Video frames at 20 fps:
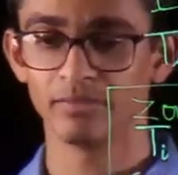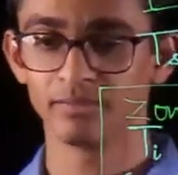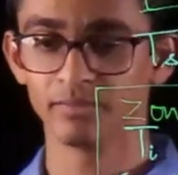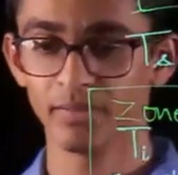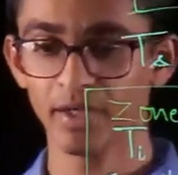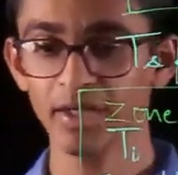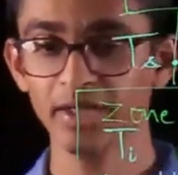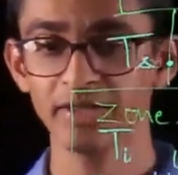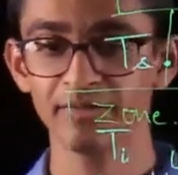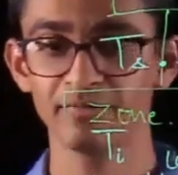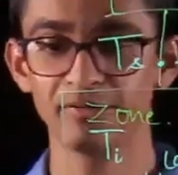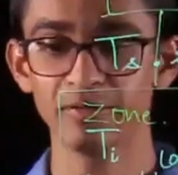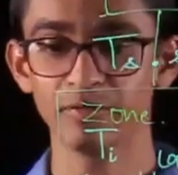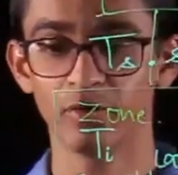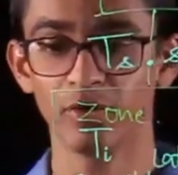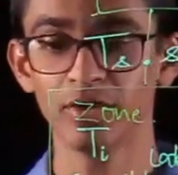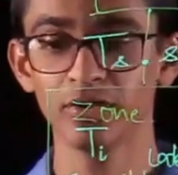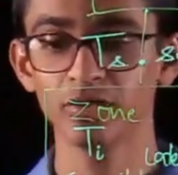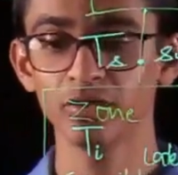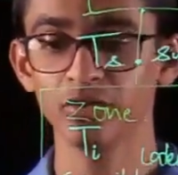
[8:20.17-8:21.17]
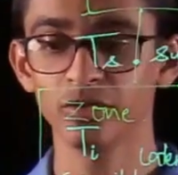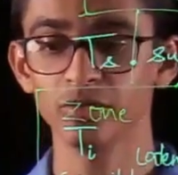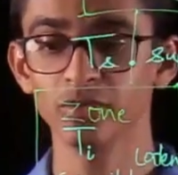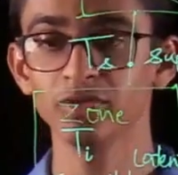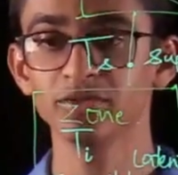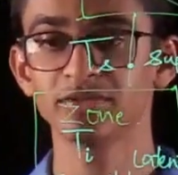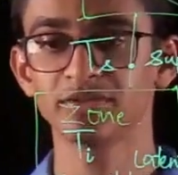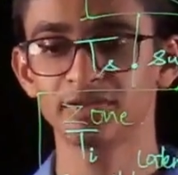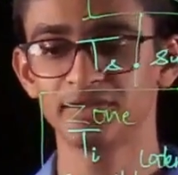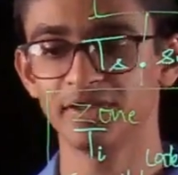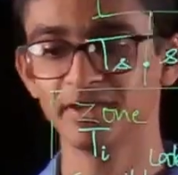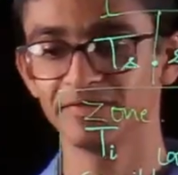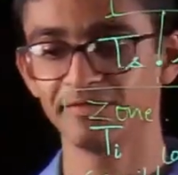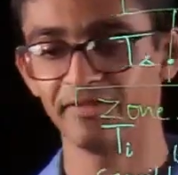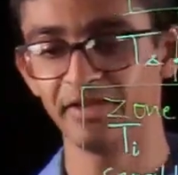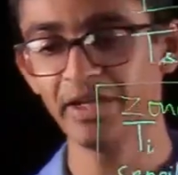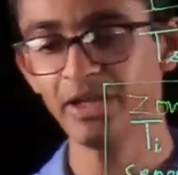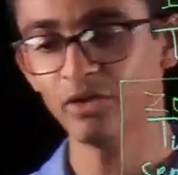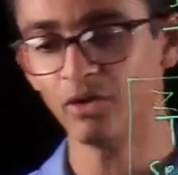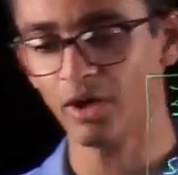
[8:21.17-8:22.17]
But if we want to use the
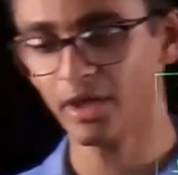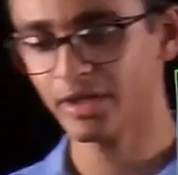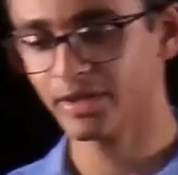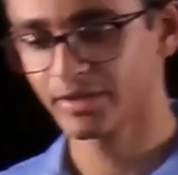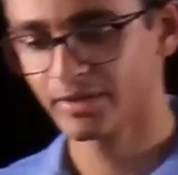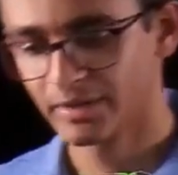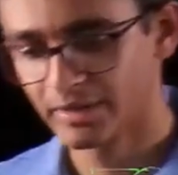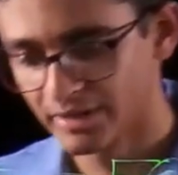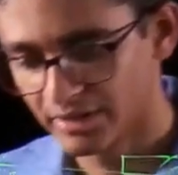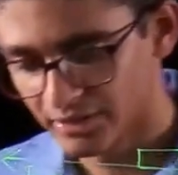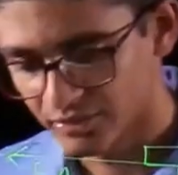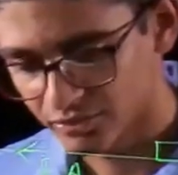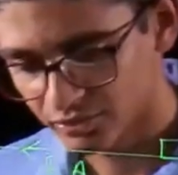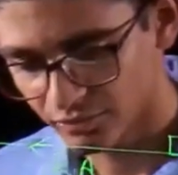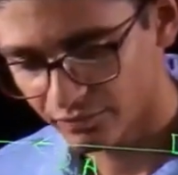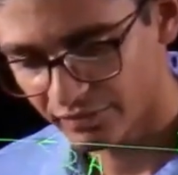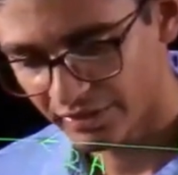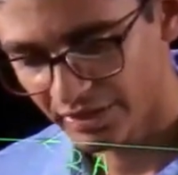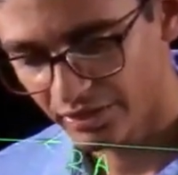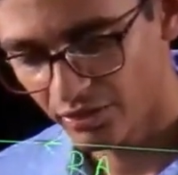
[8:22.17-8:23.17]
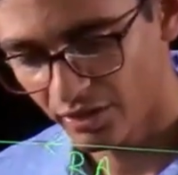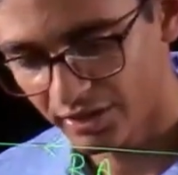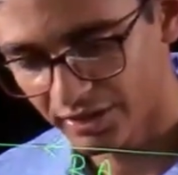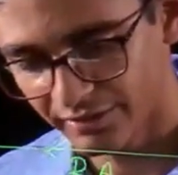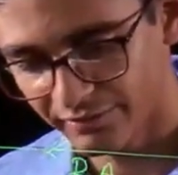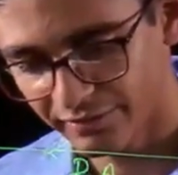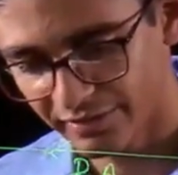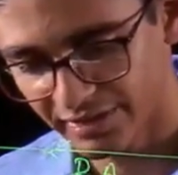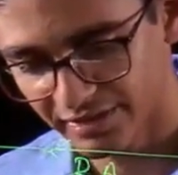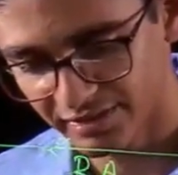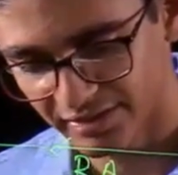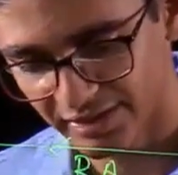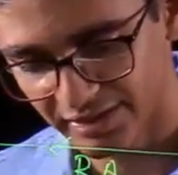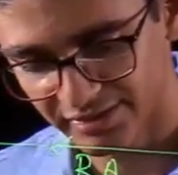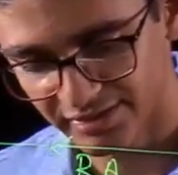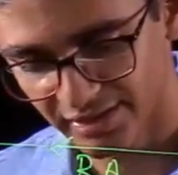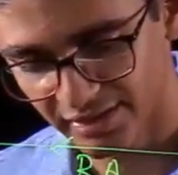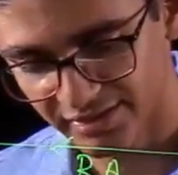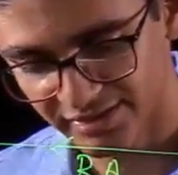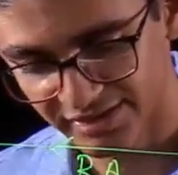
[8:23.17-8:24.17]
V dot, so V dot if it
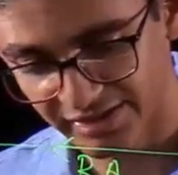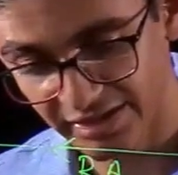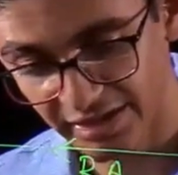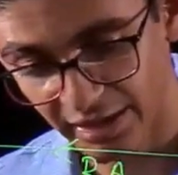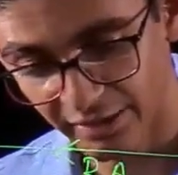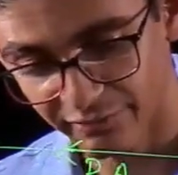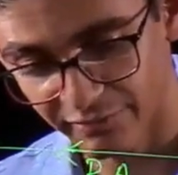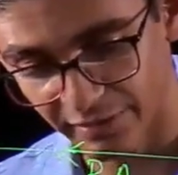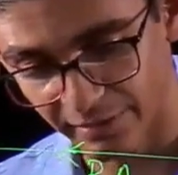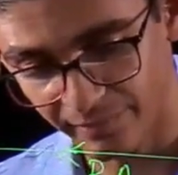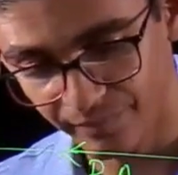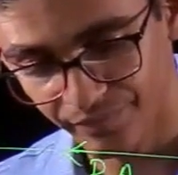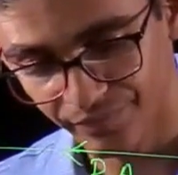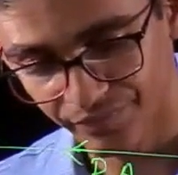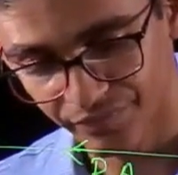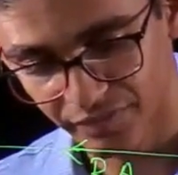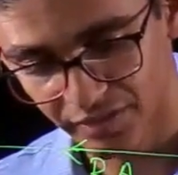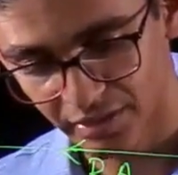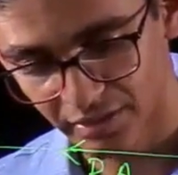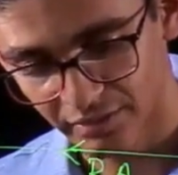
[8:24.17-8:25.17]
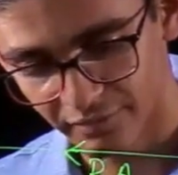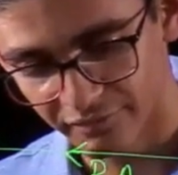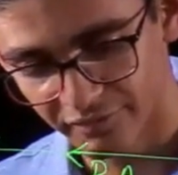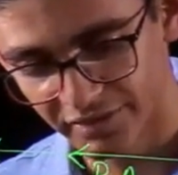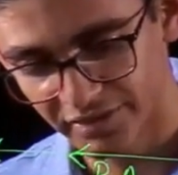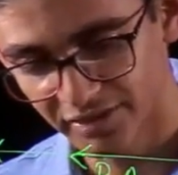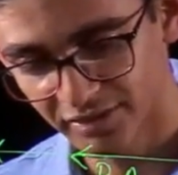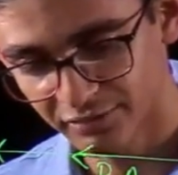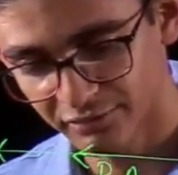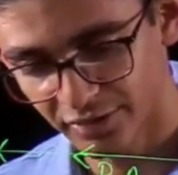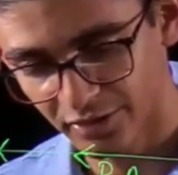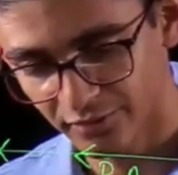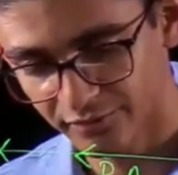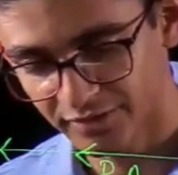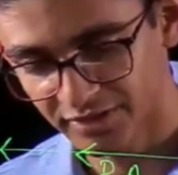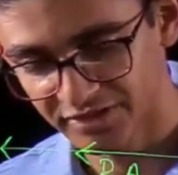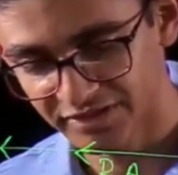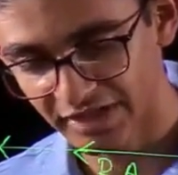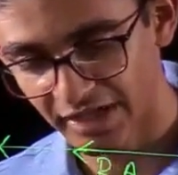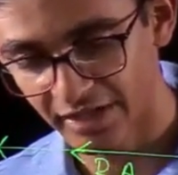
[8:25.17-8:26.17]
is in CFM, which is one of
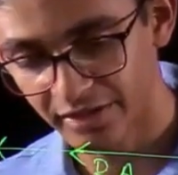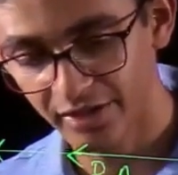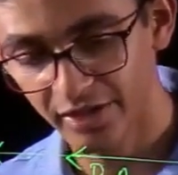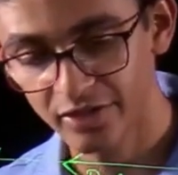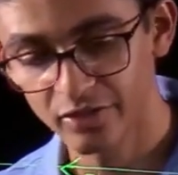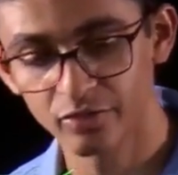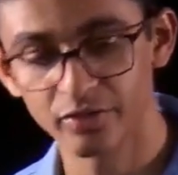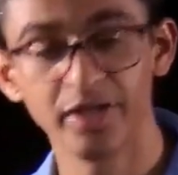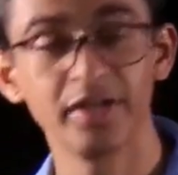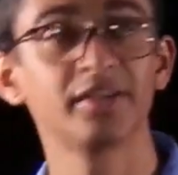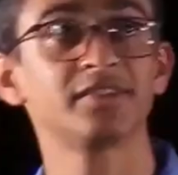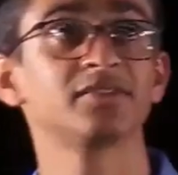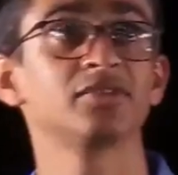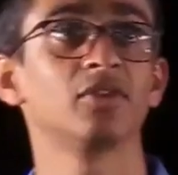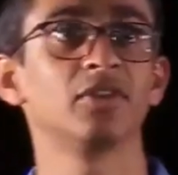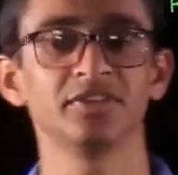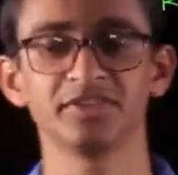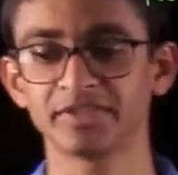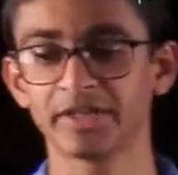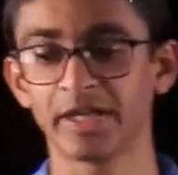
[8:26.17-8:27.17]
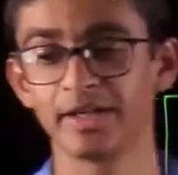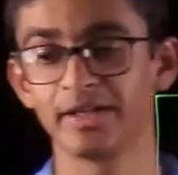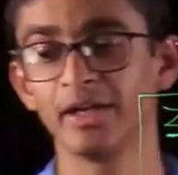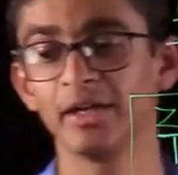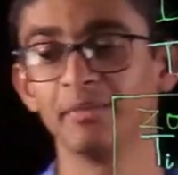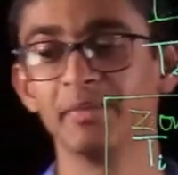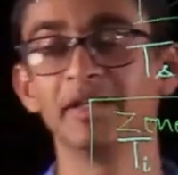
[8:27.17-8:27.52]
the standard units or standard